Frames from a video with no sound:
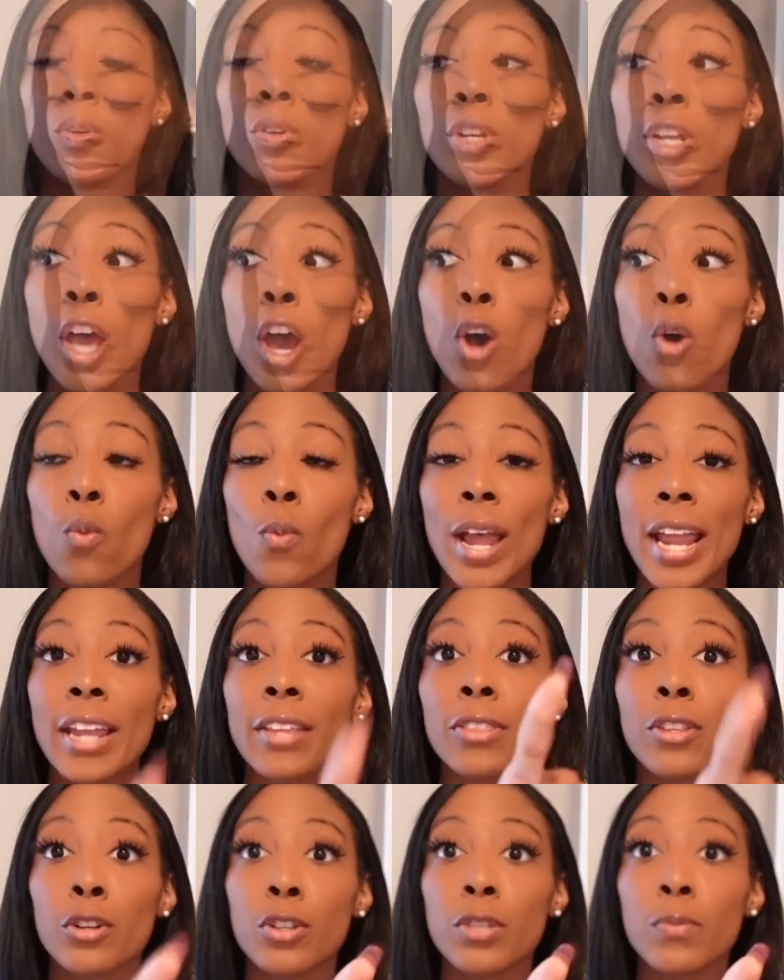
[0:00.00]
no,
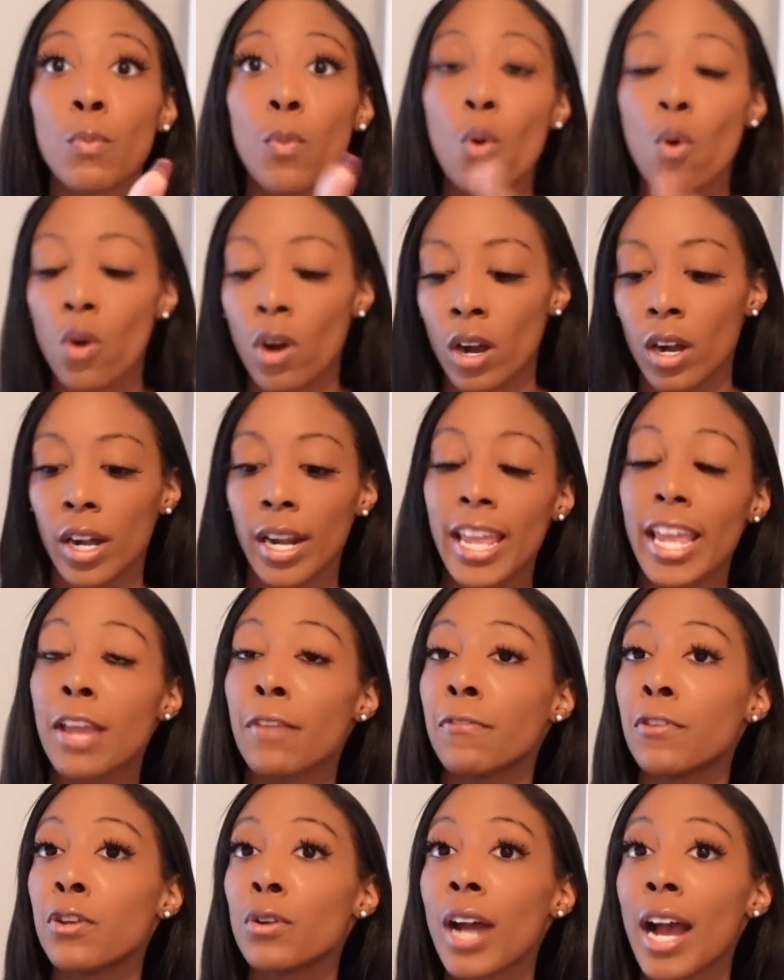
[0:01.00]
wait, there's more.
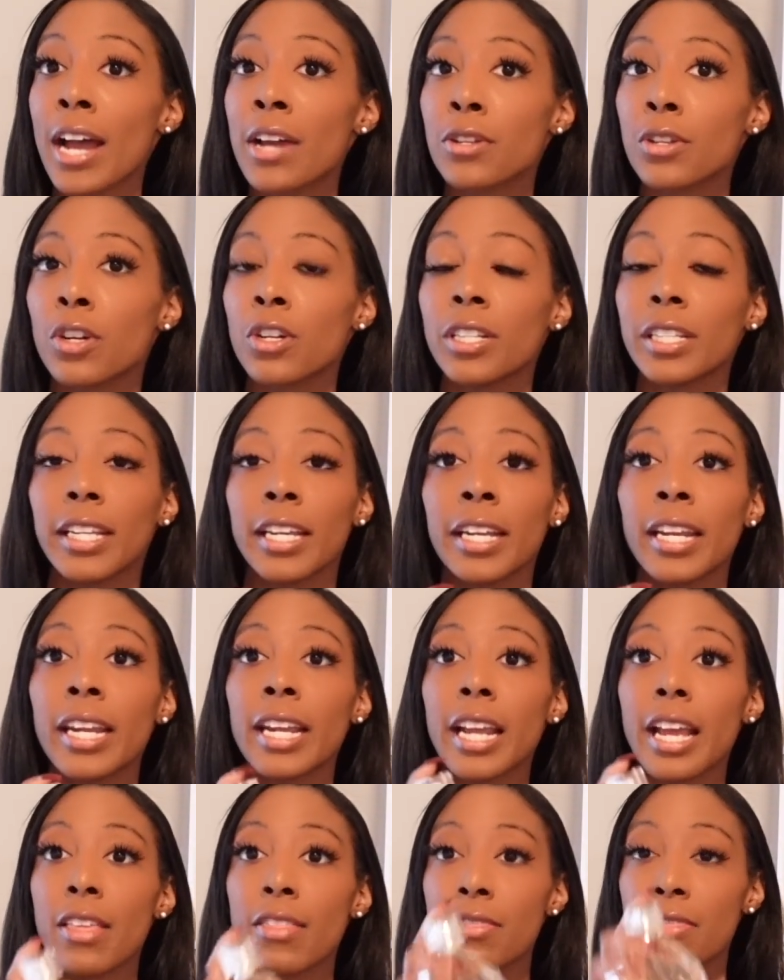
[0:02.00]
If you guys are
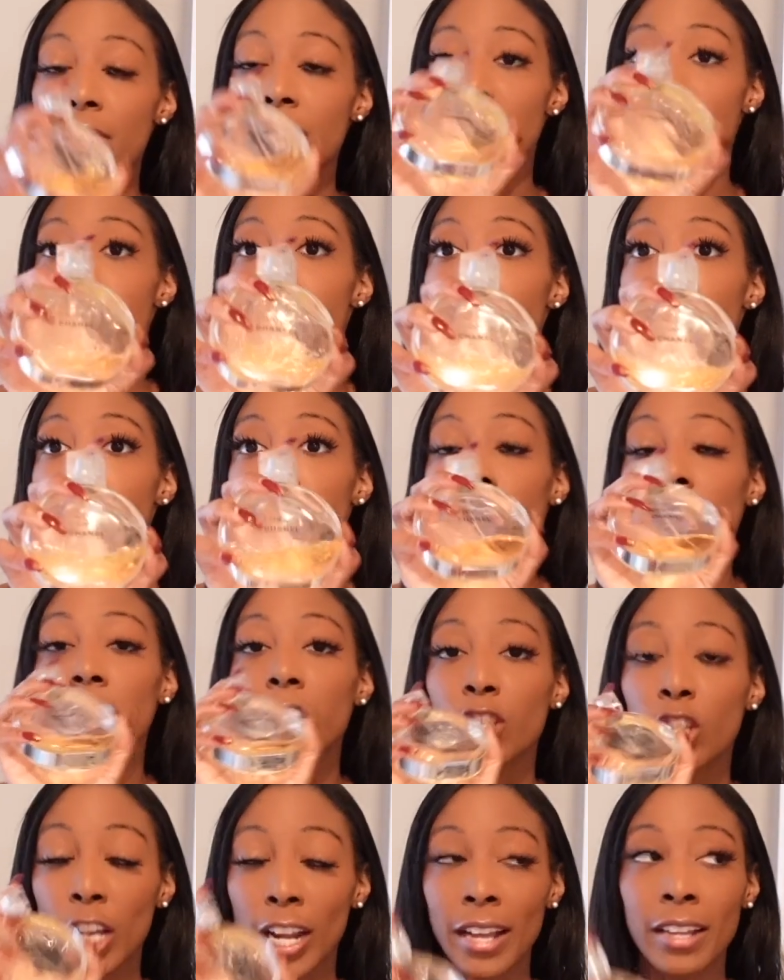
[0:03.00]
getting this
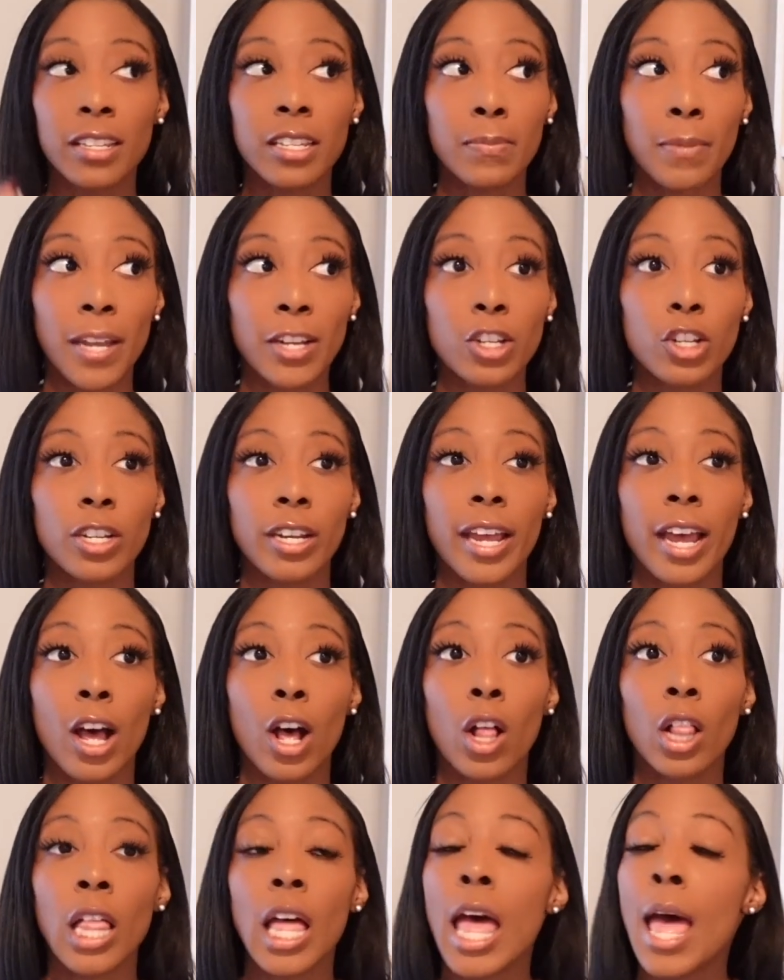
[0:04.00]
Chance by
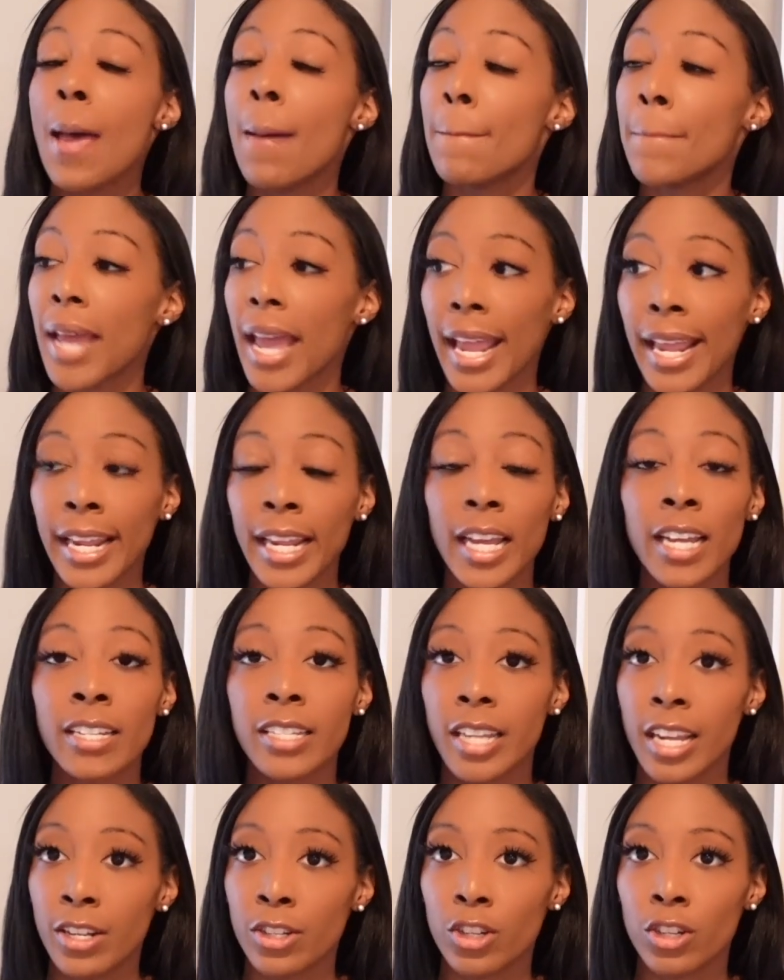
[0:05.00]
Chanel, pay
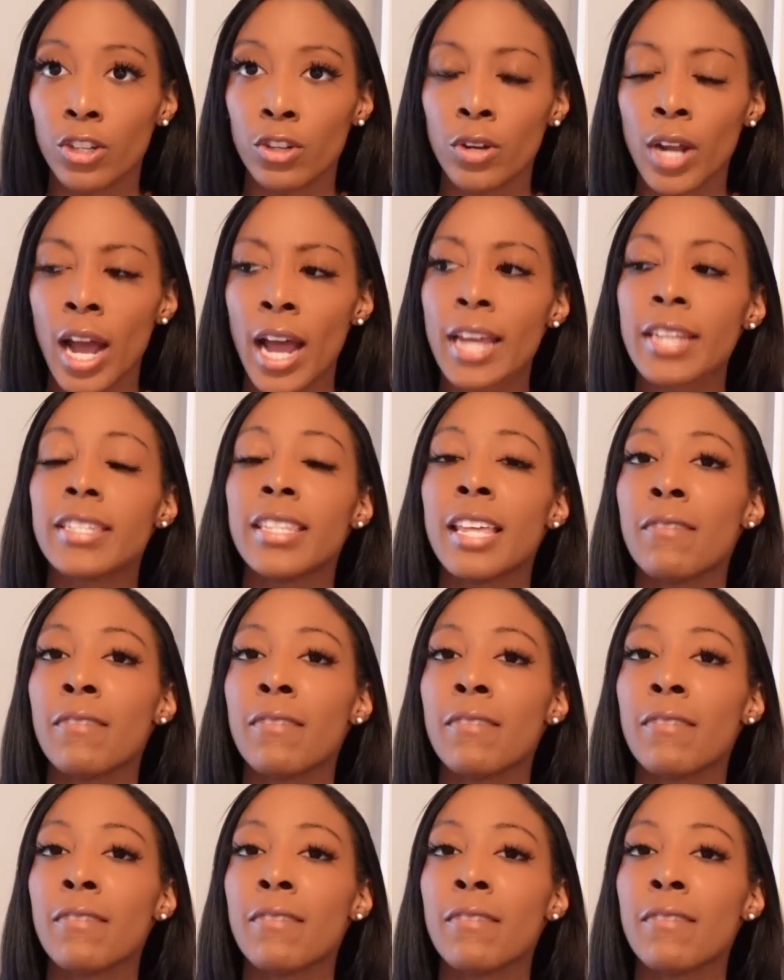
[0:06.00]
attention, you guys.